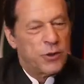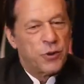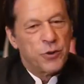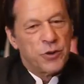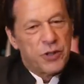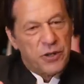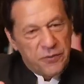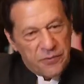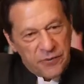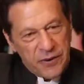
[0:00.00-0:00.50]
to
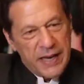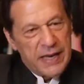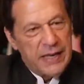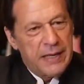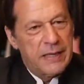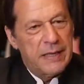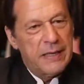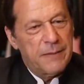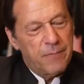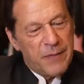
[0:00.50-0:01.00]

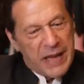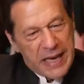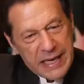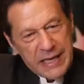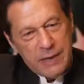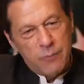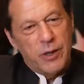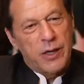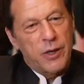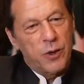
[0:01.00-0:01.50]
defend
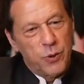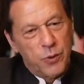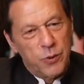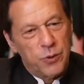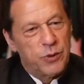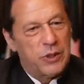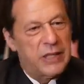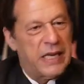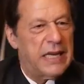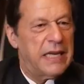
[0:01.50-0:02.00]
anyone
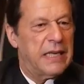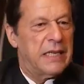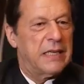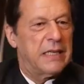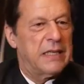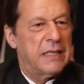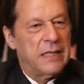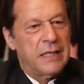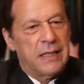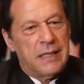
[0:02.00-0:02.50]
who
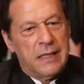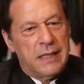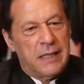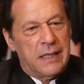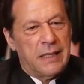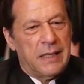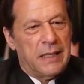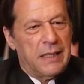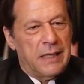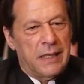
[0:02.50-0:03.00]
then
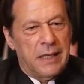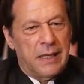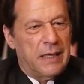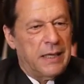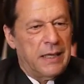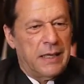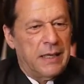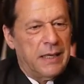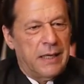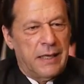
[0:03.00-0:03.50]

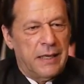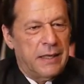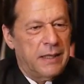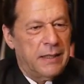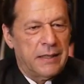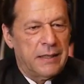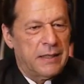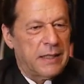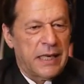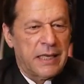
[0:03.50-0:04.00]

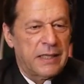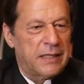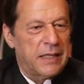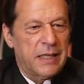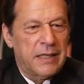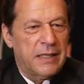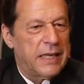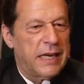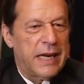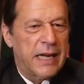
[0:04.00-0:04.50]
thinks
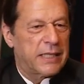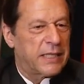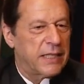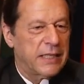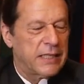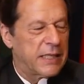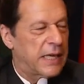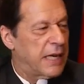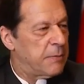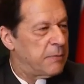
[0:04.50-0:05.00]
that the
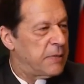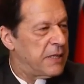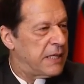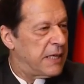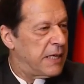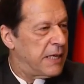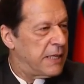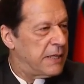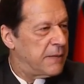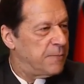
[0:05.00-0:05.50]
elections can be
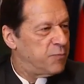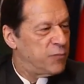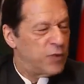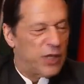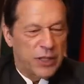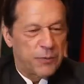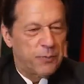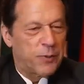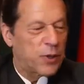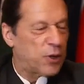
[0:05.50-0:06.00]
delayed,
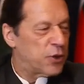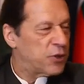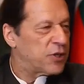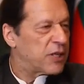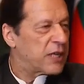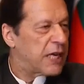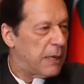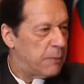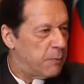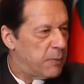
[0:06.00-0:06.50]
just because the
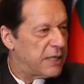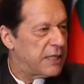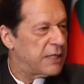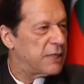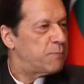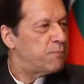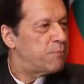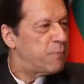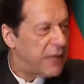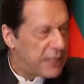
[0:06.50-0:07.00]
government is
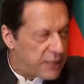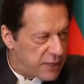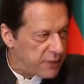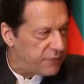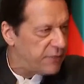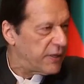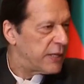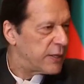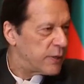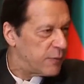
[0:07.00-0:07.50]

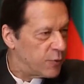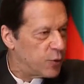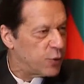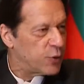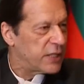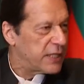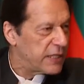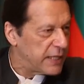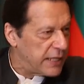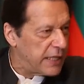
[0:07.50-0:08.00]
petrified of
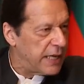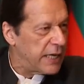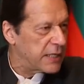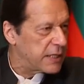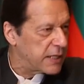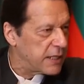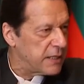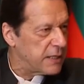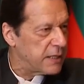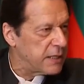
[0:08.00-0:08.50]
losing the
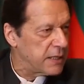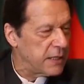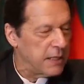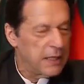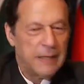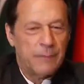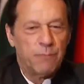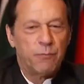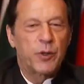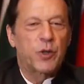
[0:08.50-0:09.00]
elections,
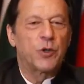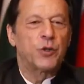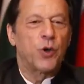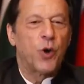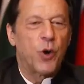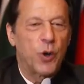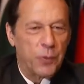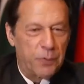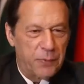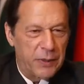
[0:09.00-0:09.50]
because
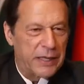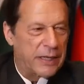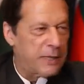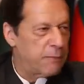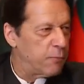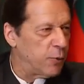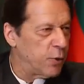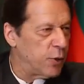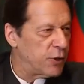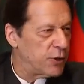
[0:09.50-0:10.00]
all
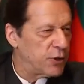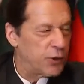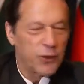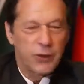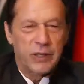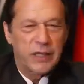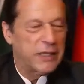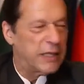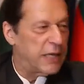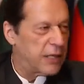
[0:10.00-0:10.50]
opinion polls show
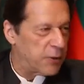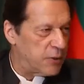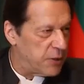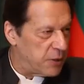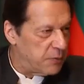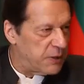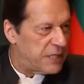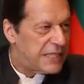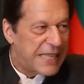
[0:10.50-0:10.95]
that they are going to be